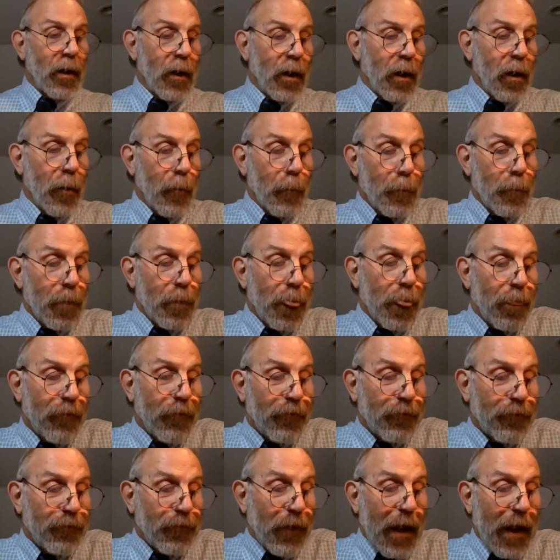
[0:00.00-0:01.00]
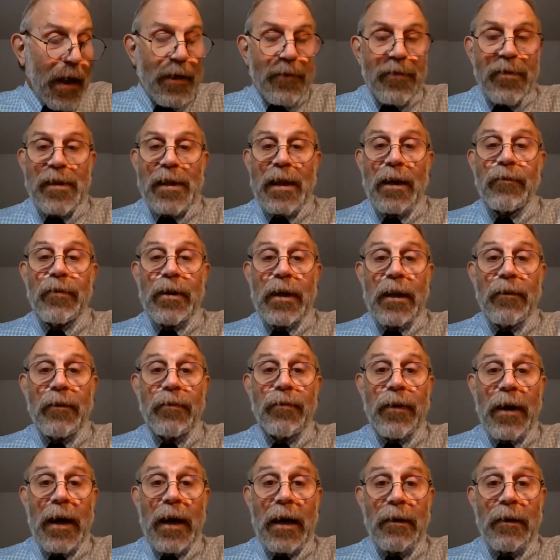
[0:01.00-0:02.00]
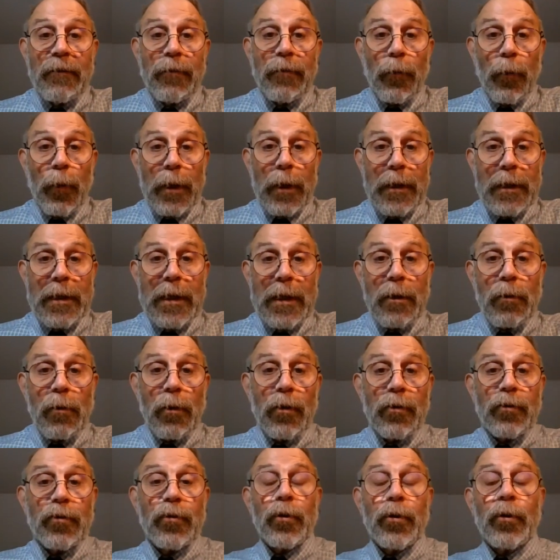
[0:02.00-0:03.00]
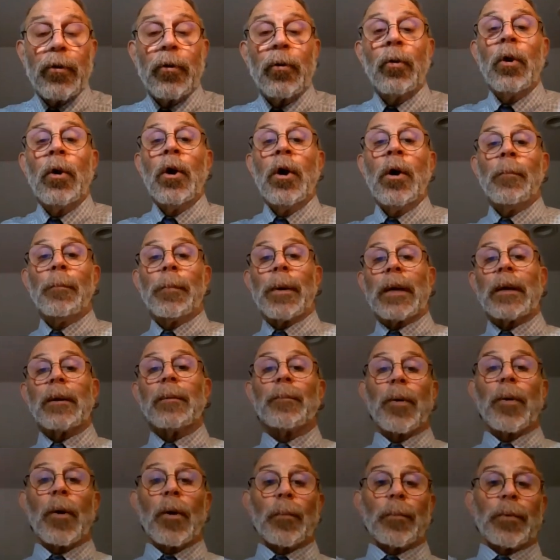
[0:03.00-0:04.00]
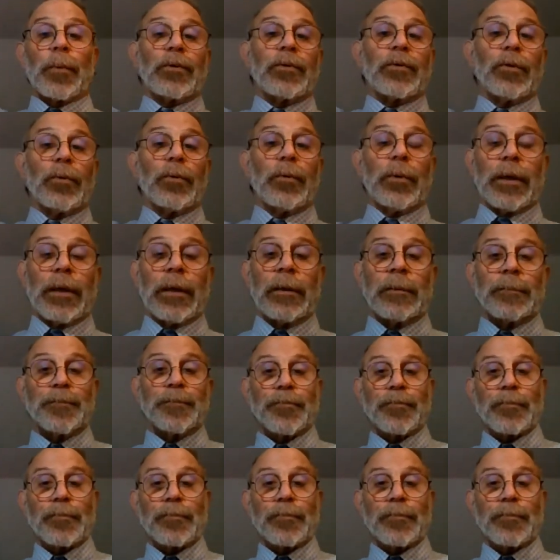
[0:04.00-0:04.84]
5.75 for a year or two, but in perpetuity.